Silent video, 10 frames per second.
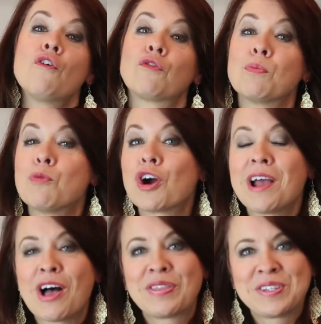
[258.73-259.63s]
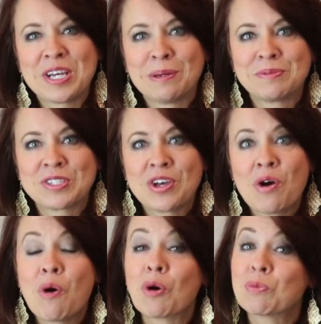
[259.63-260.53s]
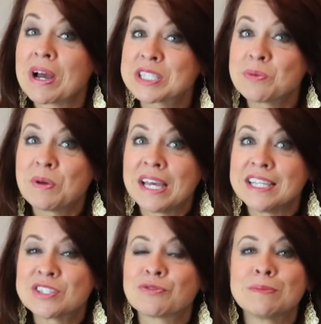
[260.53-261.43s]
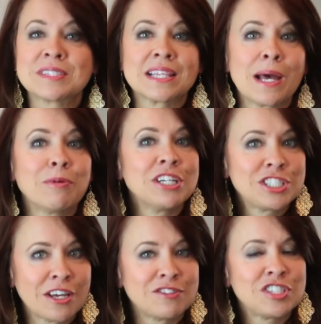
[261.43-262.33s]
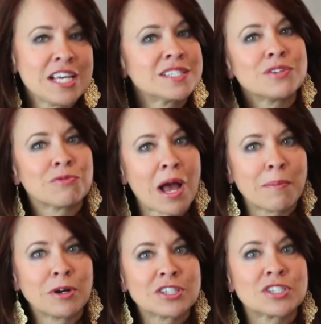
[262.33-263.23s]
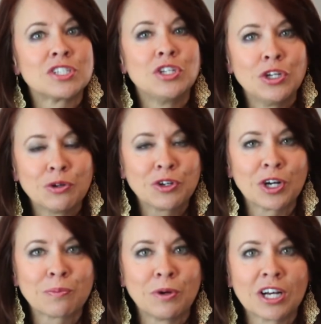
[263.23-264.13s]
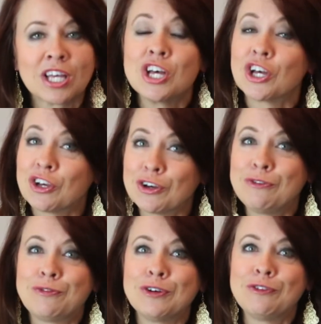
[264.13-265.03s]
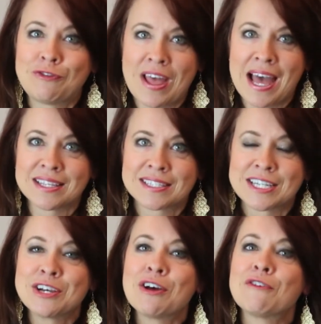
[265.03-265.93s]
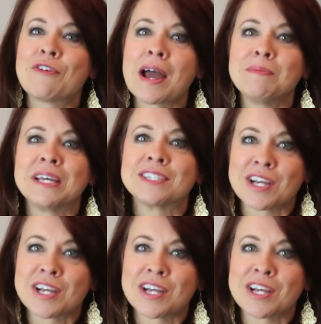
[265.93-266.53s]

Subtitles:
For more health tips or recipes from celebrity chef Jason Roberts' new cookbook, Good Food Fast, find me at